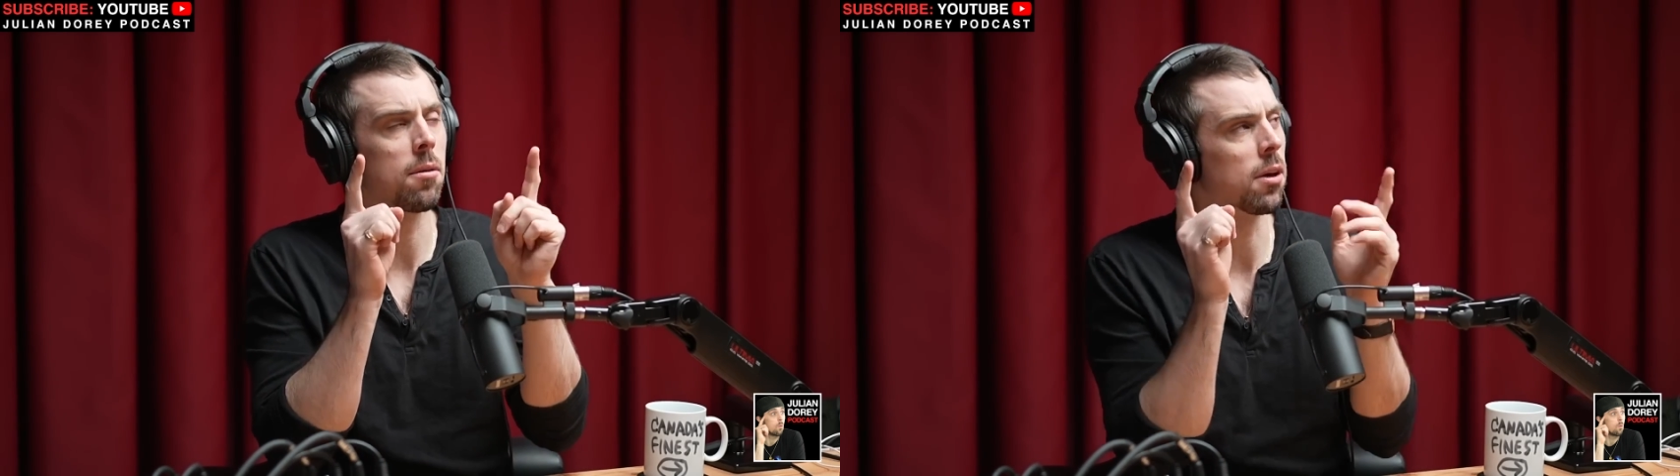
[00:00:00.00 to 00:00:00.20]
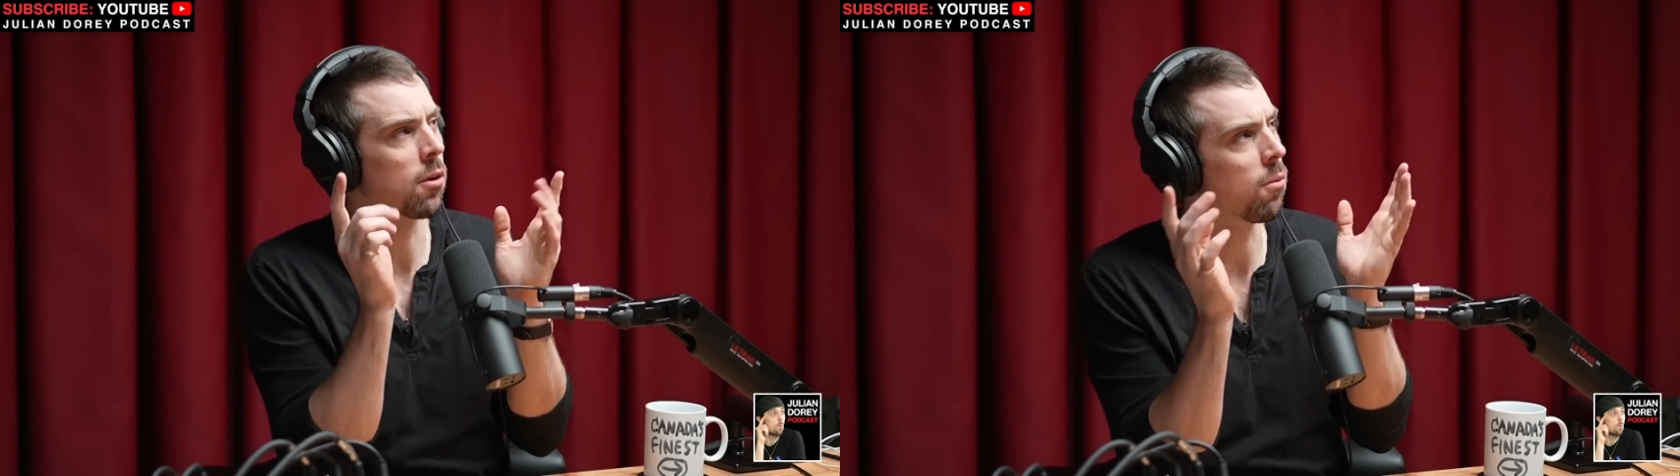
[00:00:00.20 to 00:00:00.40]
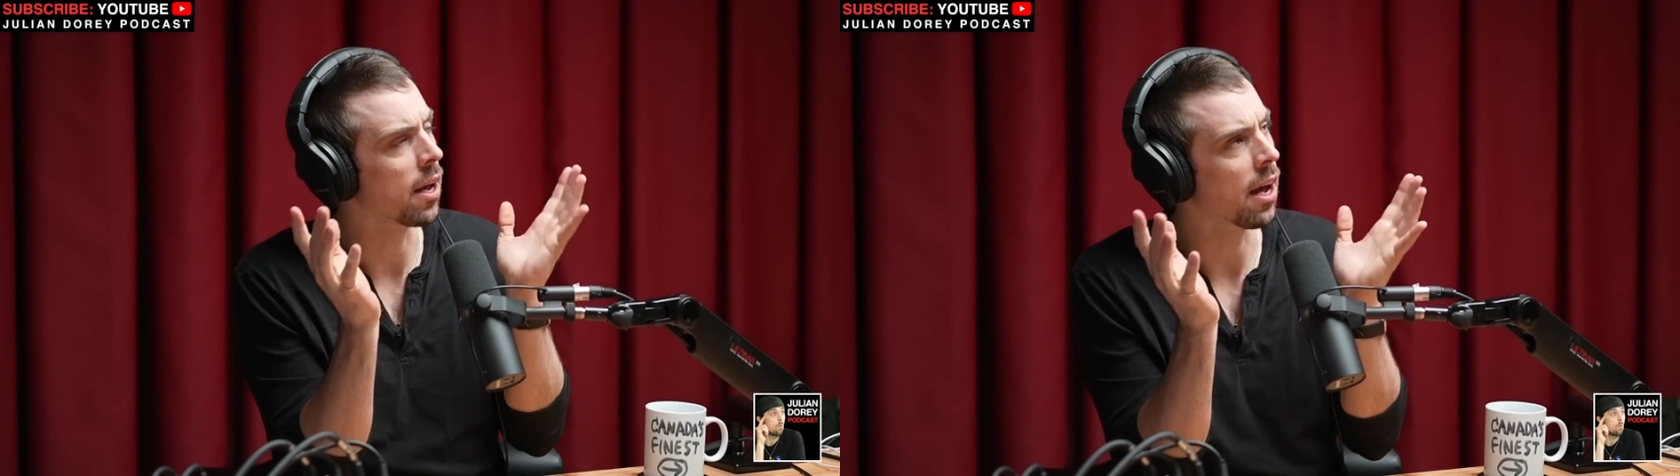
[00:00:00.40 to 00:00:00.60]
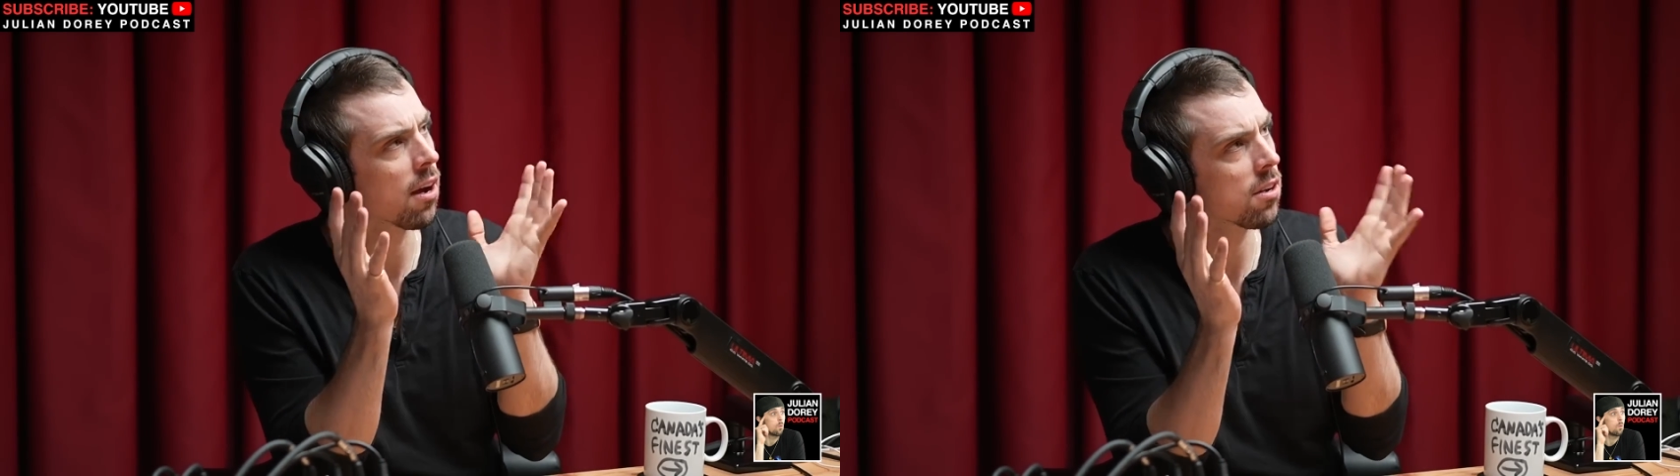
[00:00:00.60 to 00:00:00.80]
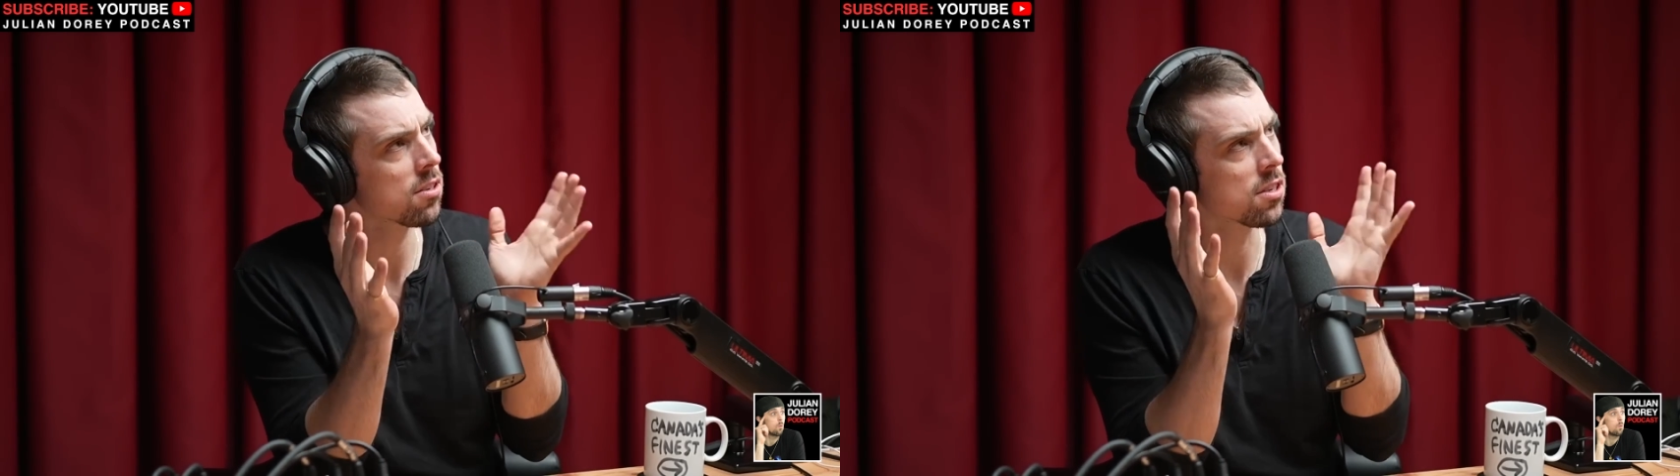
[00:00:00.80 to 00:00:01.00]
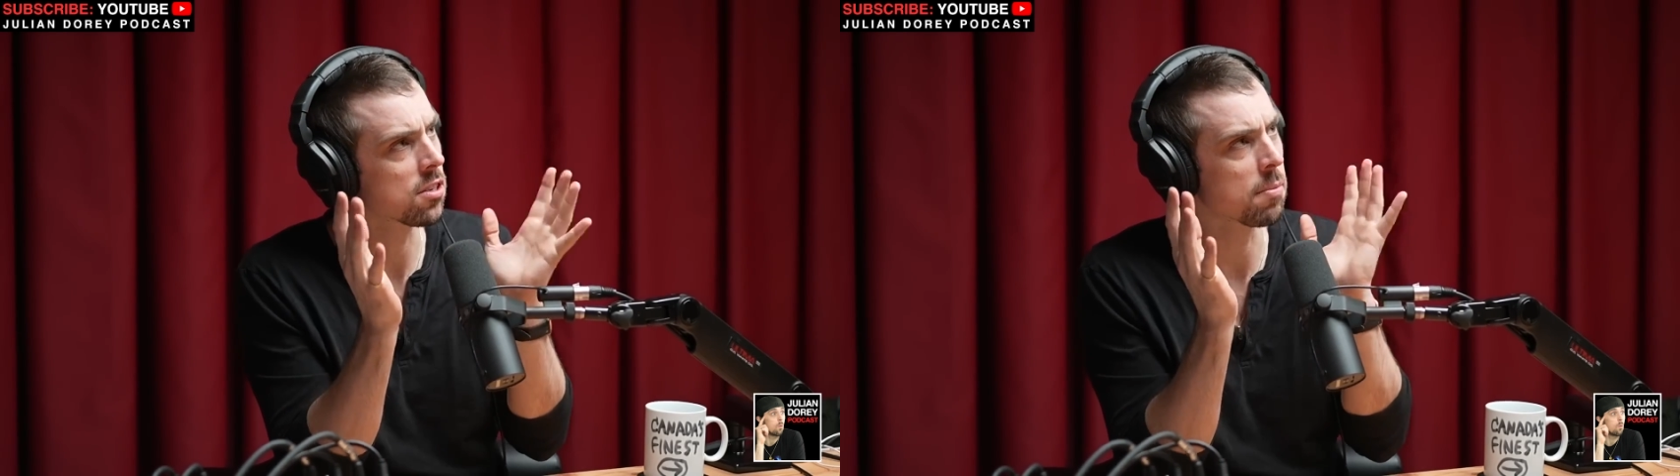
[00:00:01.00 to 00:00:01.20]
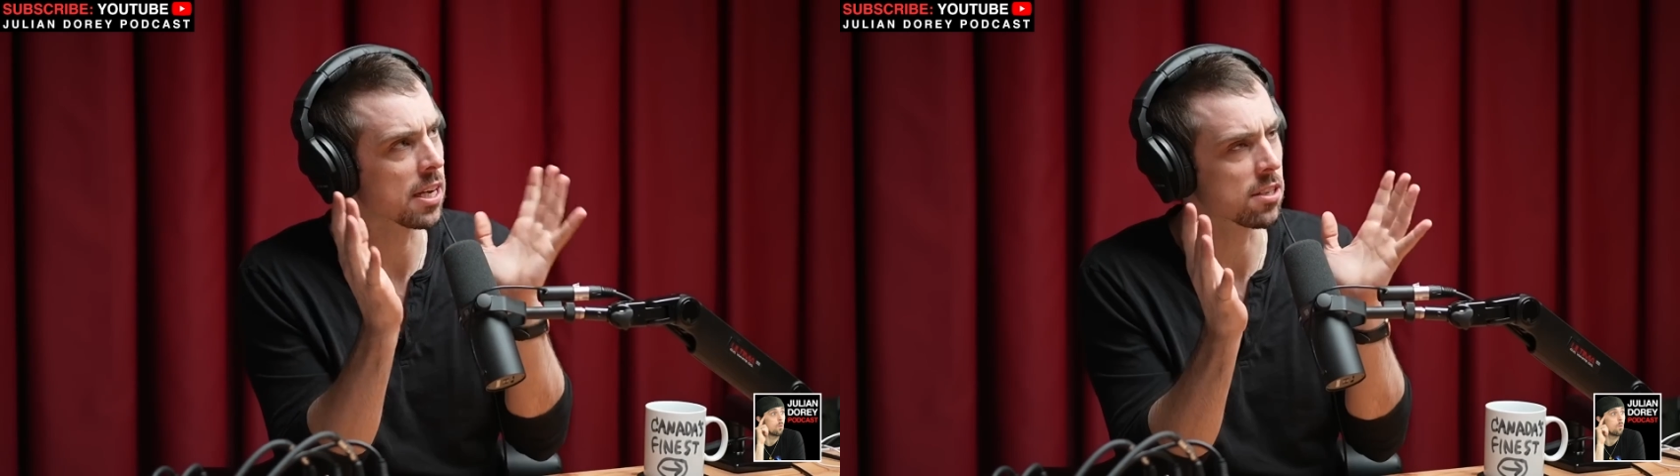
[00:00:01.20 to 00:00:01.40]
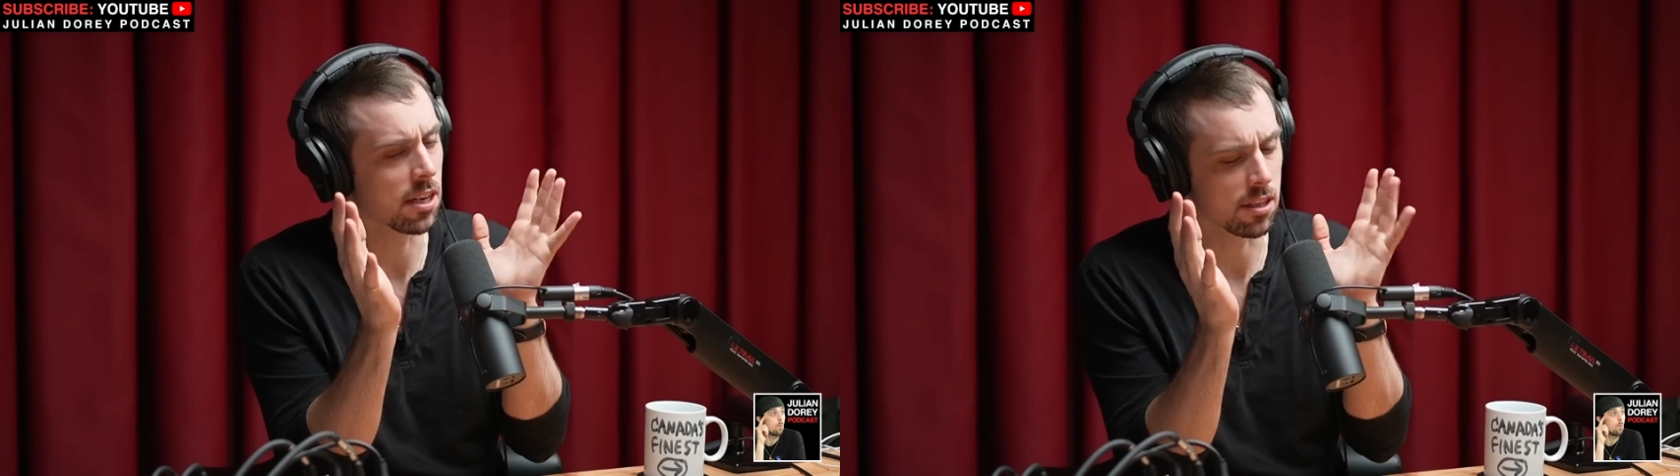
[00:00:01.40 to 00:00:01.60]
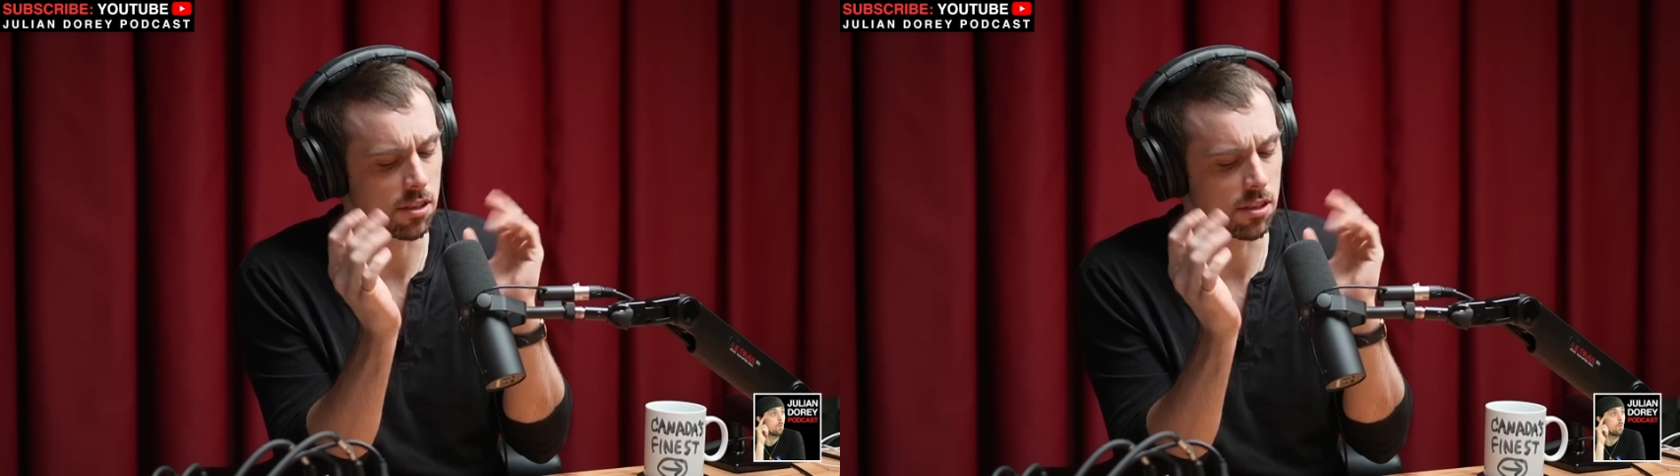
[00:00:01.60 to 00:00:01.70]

I'm like, wait, how does this make sense?